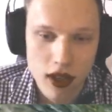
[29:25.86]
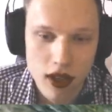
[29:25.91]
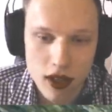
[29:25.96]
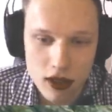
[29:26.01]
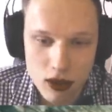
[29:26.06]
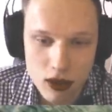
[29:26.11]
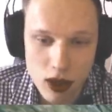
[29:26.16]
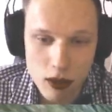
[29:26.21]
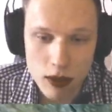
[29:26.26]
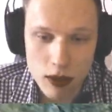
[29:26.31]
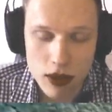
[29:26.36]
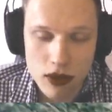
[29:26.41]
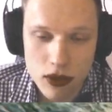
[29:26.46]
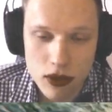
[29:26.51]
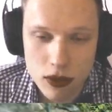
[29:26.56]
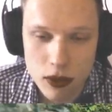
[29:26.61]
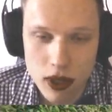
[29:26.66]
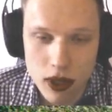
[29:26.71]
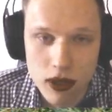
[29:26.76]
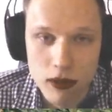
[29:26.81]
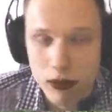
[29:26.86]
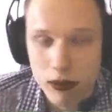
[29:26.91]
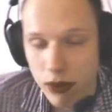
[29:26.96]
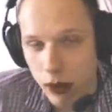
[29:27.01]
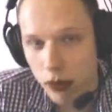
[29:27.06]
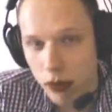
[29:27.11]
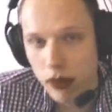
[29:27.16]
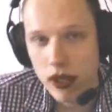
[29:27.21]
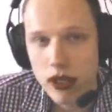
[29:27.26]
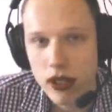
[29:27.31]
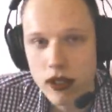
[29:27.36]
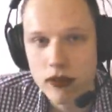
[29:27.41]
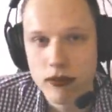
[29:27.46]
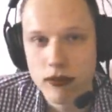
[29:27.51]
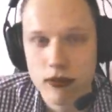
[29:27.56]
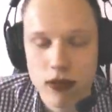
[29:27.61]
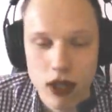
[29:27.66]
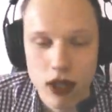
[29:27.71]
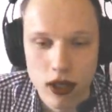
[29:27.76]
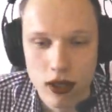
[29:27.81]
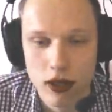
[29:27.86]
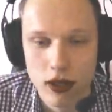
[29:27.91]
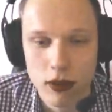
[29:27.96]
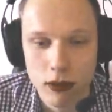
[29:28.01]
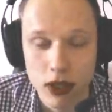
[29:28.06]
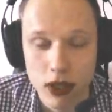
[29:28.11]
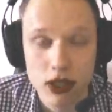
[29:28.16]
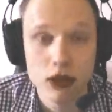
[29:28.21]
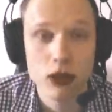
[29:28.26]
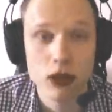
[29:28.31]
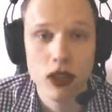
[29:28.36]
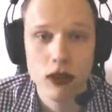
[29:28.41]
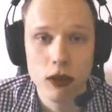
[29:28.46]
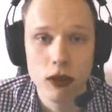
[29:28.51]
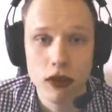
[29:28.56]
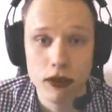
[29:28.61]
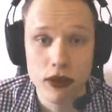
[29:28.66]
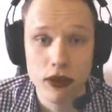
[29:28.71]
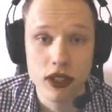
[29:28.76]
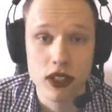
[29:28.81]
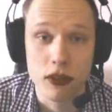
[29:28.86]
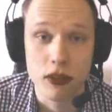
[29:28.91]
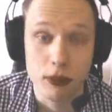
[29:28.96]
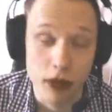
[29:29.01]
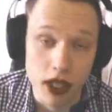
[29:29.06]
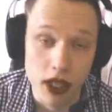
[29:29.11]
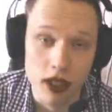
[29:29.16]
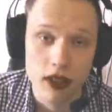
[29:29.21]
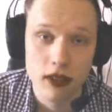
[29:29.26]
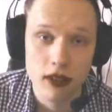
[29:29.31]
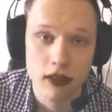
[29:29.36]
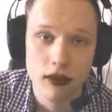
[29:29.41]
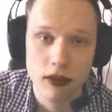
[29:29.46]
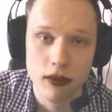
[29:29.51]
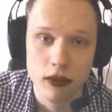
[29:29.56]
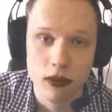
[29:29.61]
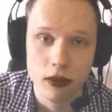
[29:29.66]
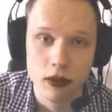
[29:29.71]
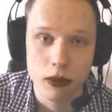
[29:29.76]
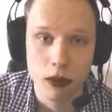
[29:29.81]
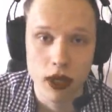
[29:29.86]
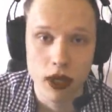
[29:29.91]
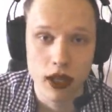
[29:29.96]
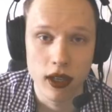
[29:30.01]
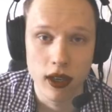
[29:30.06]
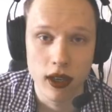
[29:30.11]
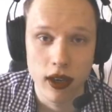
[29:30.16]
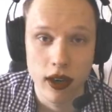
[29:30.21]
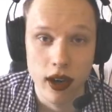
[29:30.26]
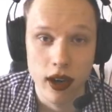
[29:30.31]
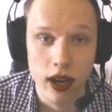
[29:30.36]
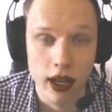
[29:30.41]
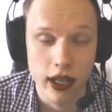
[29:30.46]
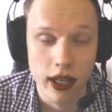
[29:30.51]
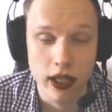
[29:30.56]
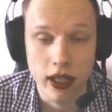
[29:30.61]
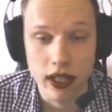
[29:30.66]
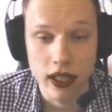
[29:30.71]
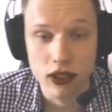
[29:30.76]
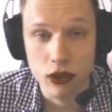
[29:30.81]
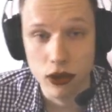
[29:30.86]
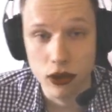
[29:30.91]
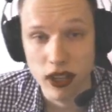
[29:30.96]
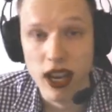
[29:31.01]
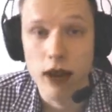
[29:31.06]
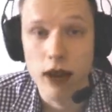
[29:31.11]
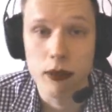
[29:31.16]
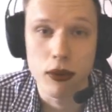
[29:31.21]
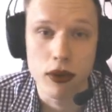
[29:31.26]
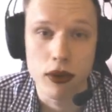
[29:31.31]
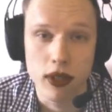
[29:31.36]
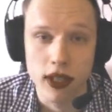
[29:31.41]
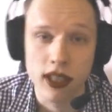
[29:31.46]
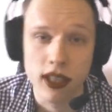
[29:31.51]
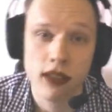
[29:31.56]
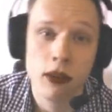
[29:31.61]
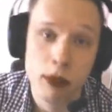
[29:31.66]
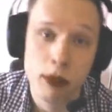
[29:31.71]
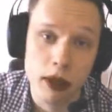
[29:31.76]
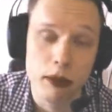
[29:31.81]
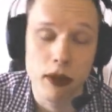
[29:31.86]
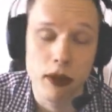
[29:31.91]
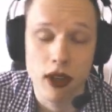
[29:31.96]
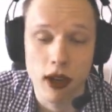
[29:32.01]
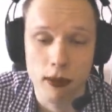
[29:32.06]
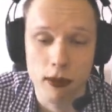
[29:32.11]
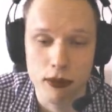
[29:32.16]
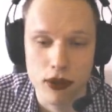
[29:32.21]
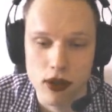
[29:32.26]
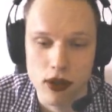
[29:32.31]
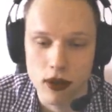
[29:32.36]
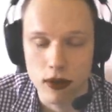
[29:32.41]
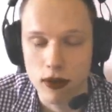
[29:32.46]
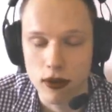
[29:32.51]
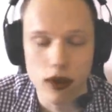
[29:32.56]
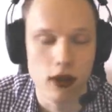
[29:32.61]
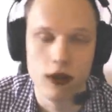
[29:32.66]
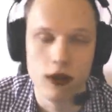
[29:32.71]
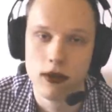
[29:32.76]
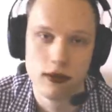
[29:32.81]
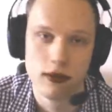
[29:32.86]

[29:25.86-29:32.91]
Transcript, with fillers: do I want to? Well, probably uh, my Sora will visit me when I get to the airport and he'll beat me up, so no.